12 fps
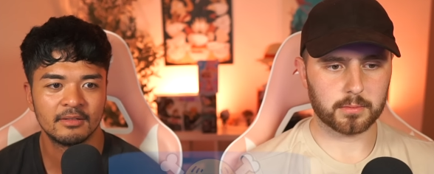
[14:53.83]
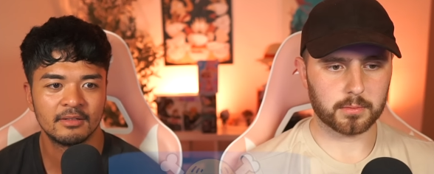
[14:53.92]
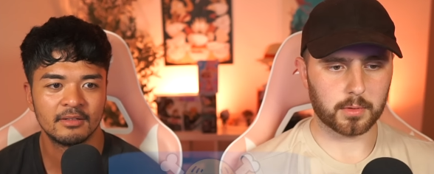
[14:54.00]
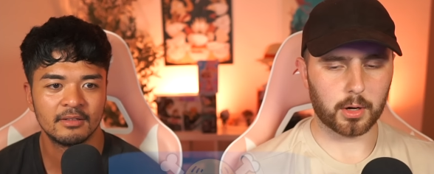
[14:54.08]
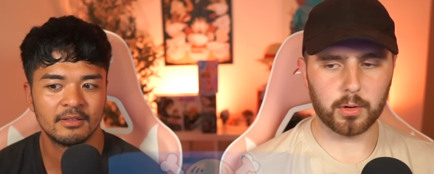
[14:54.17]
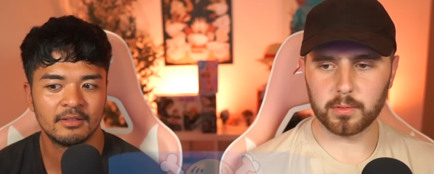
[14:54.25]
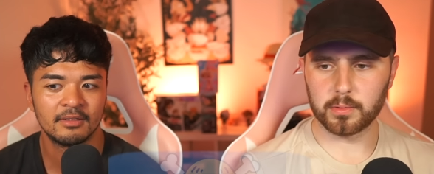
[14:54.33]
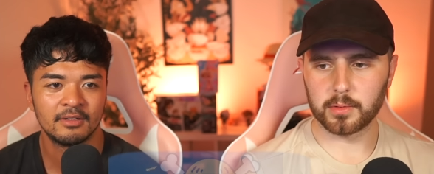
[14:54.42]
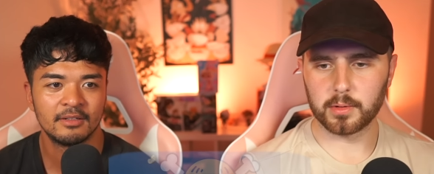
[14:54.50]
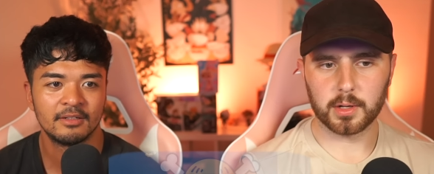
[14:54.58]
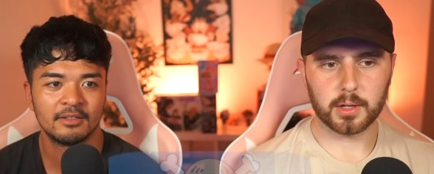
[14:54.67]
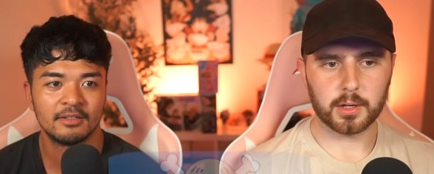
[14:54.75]
Speaker 1: Oh.
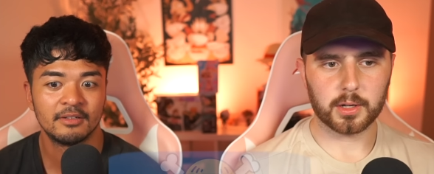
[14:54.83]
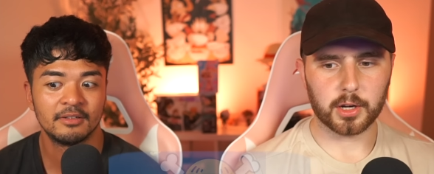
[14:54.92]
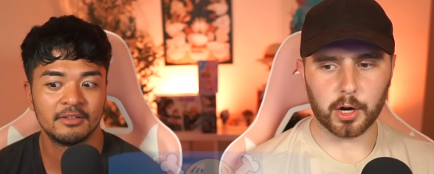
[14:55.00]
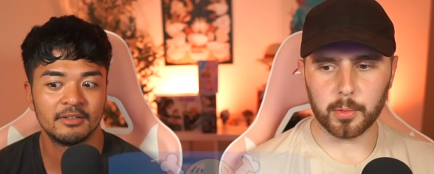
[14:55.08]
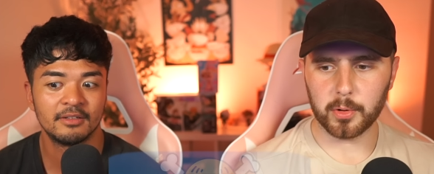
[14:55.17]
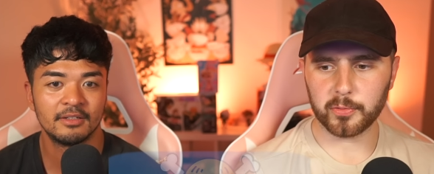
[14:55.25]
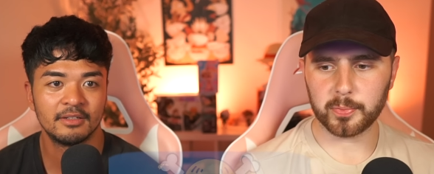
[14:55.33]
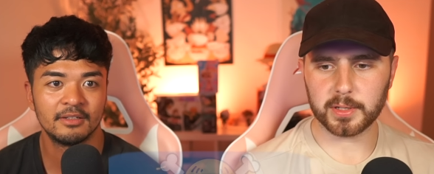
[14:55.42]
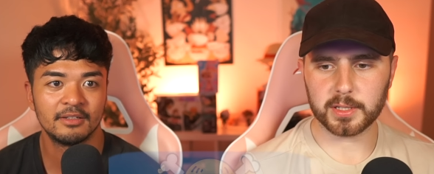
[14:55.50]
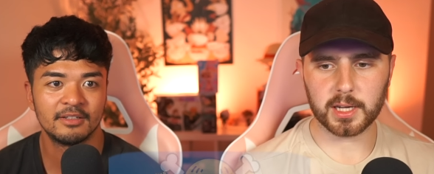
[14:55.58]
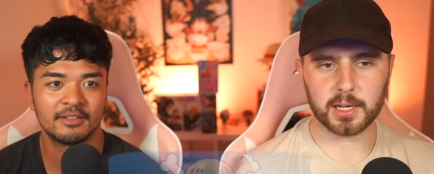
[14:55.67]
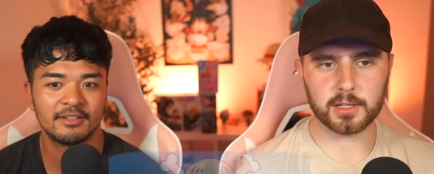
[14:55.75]
Come with me,
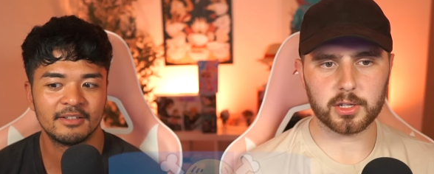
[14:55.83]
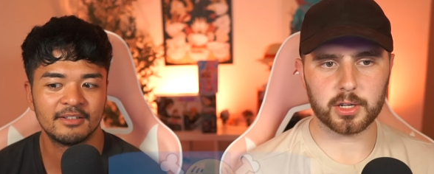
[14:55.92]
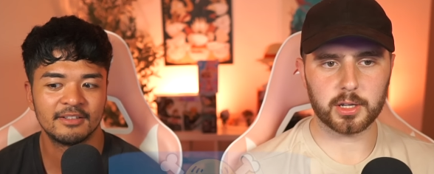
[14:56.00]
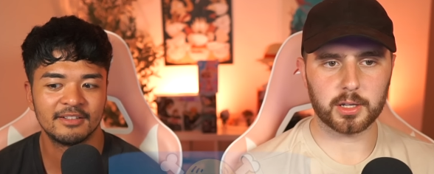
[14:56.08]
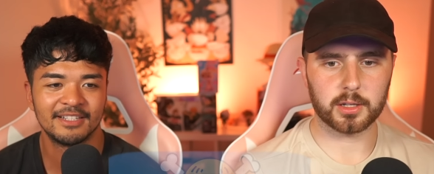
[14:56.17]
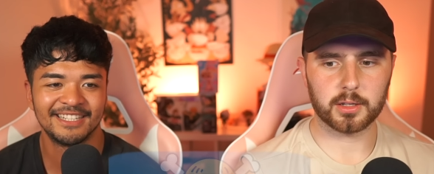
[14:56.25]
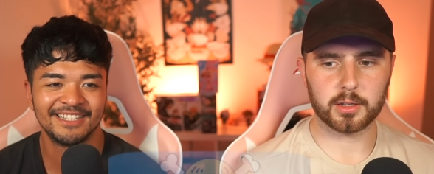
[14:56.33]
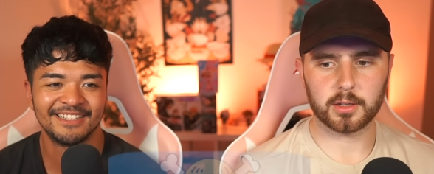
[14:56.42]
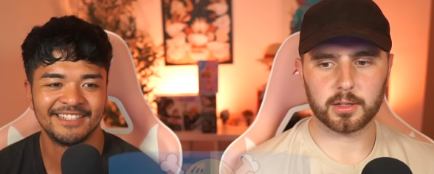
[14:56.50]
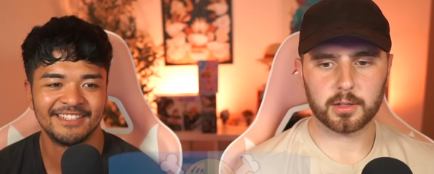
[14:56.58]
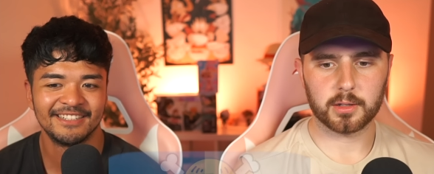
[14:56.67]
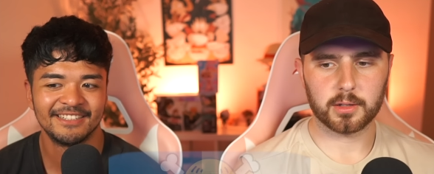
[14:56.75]
Sanji.
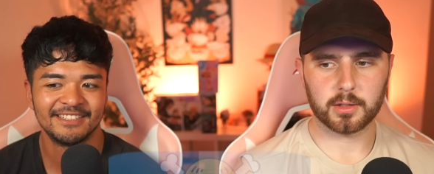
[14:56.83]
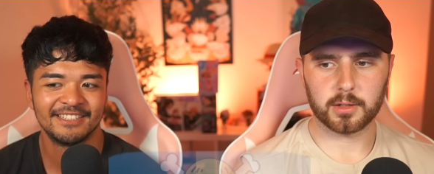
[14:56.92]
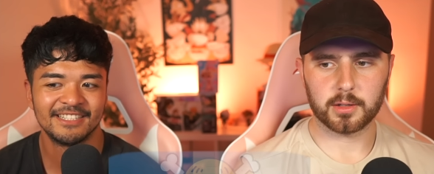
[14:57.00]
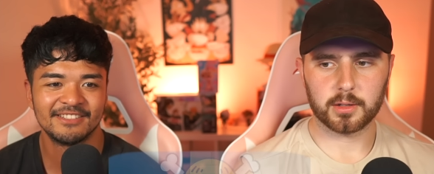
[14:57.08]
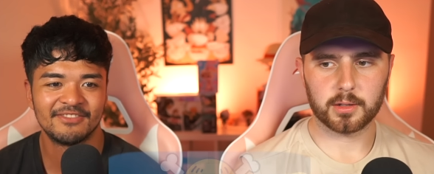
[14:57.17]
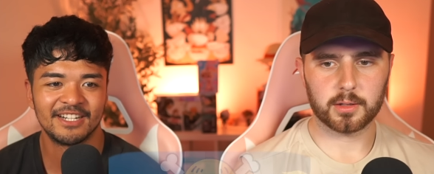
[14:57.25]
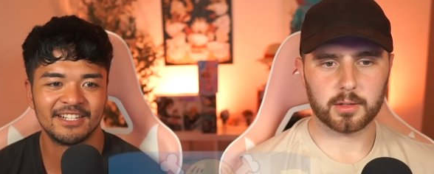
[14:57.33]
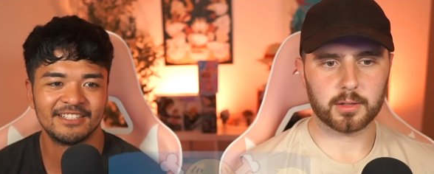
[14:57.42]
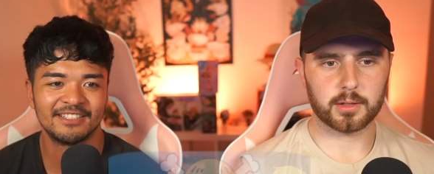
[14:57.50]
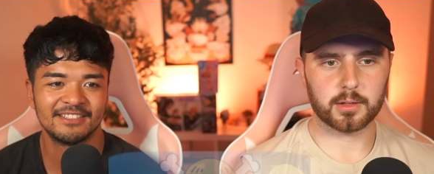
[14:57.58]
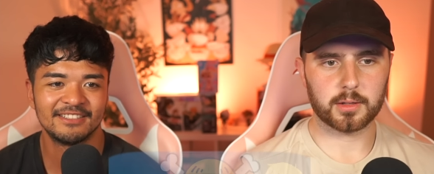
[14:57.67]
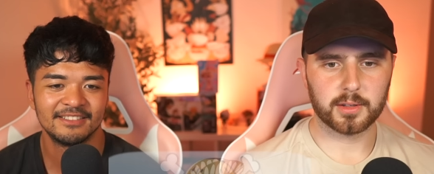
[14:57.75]
Speaker 2: It's Violet.
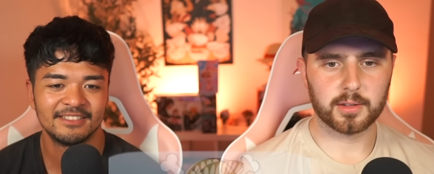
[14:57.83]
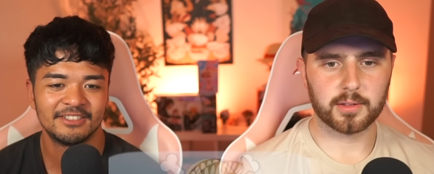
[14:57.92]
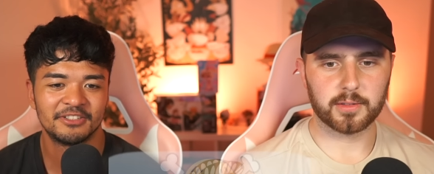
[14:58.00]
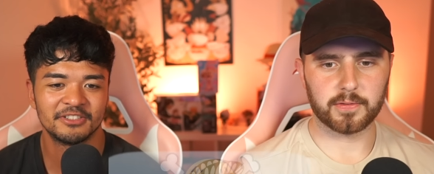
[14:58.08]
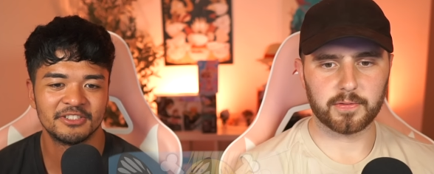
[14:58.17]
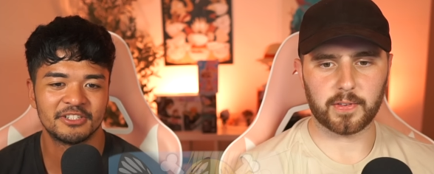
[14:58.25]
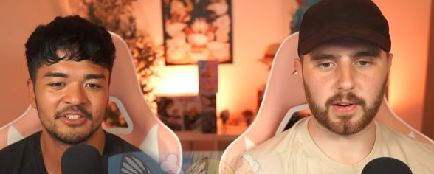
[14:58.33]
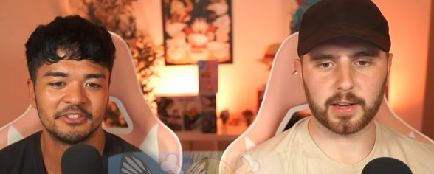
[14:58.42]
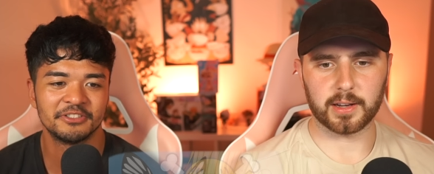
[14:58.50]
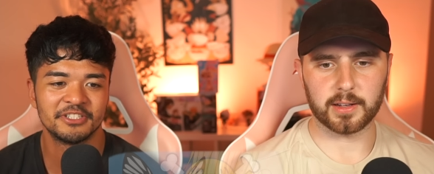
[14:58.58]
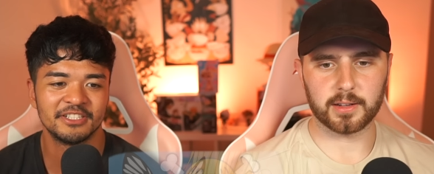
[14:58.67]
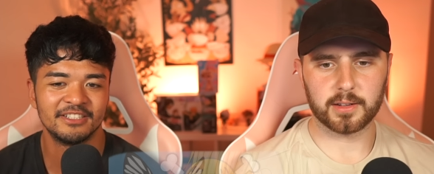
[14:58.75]
Or
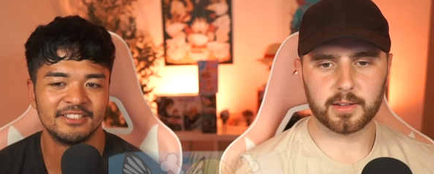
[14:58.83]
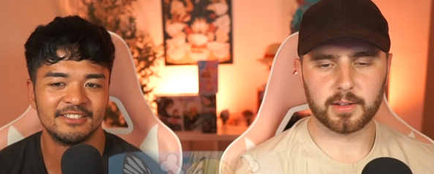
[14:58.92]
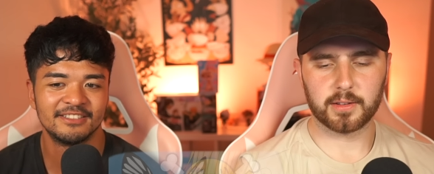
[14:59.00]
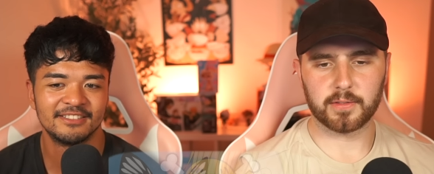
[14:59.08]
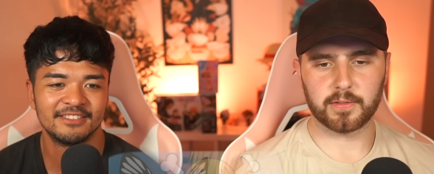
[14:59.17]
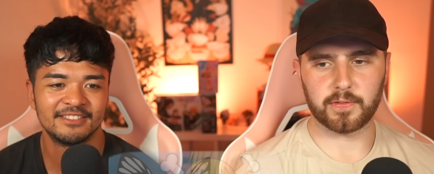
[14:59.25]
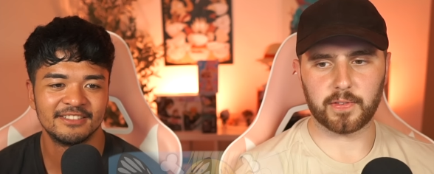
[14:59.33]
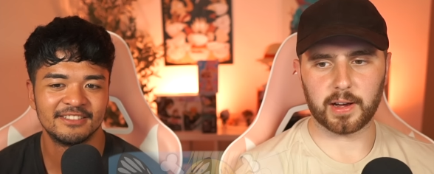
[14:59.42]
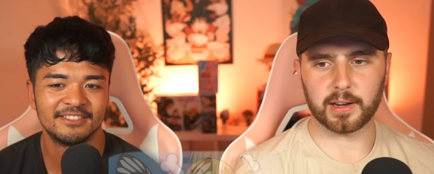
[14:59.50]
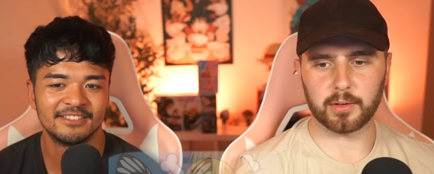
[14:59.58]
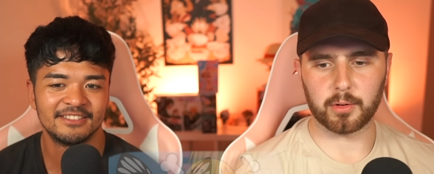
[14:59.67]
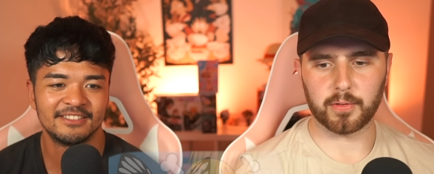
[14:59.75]
Shirahoshi.
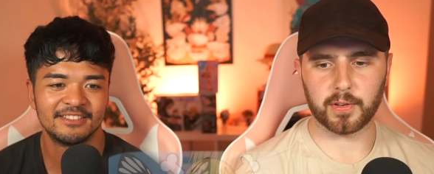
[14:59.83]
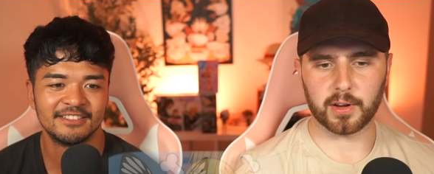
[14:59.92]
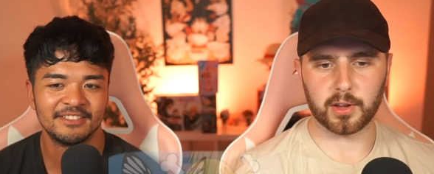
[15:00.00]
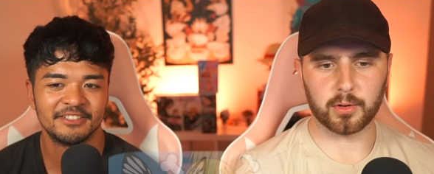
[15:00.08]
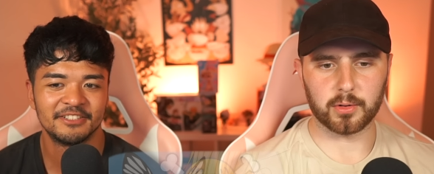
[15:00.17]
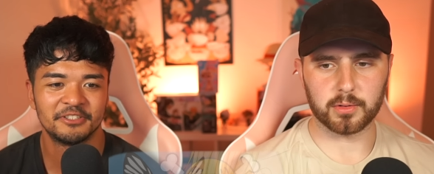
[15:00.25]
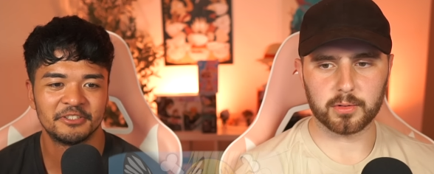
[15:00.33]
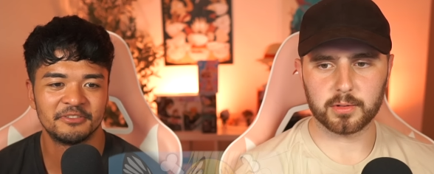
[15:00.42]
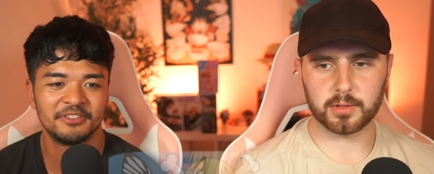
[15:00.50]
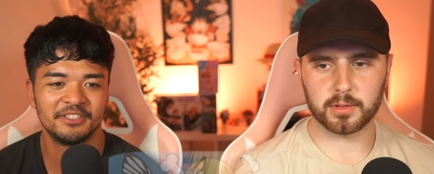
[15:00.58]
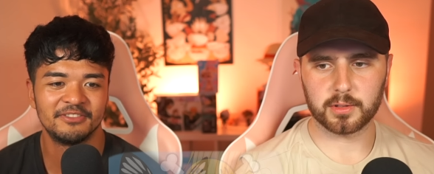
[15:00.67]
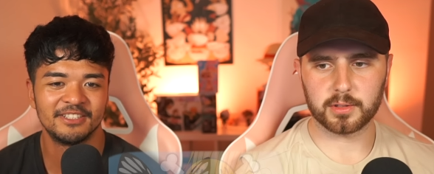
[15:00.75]
Speaker 1: Violet with a little.
Speaker 2: Or
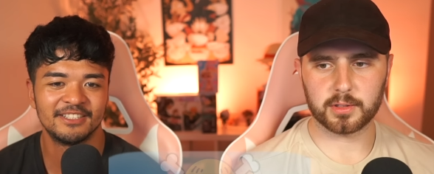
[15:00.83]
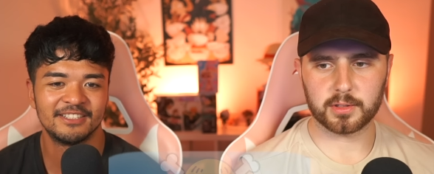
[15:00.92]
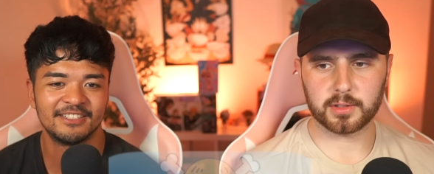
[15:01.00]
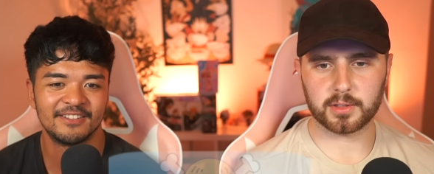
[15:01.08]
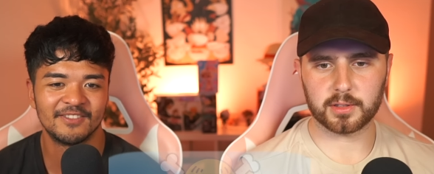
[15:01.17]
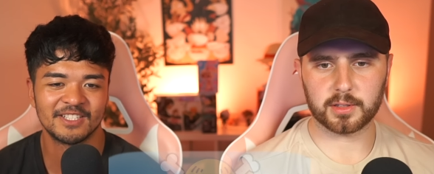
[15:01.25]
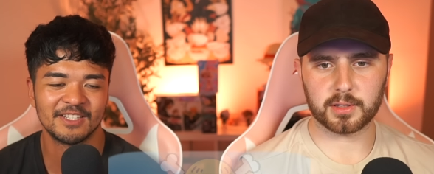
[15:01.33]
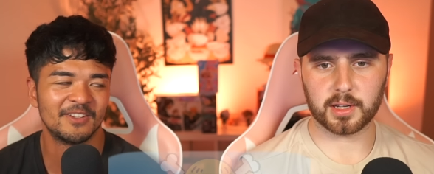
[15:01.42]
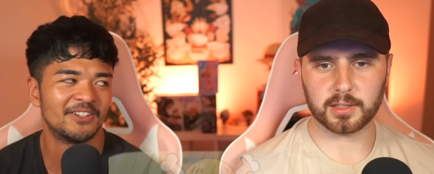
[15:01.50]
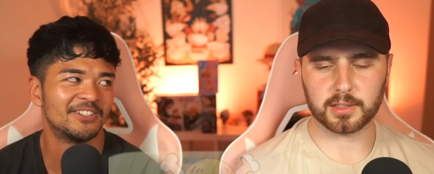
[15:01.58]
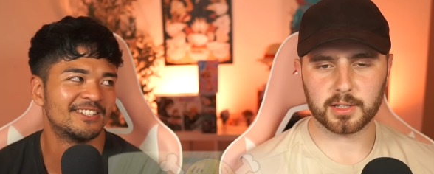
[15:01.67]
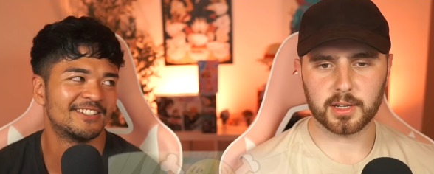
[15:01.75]
Vivi. I'm saying
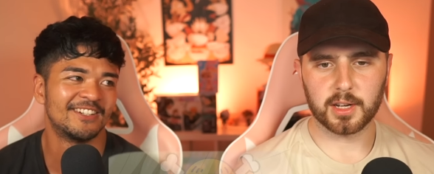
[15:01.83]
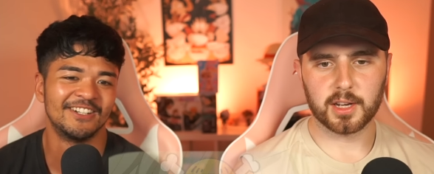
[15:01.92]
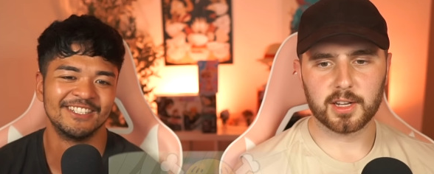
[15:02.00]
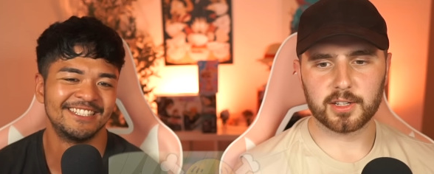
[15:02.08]
all the girls.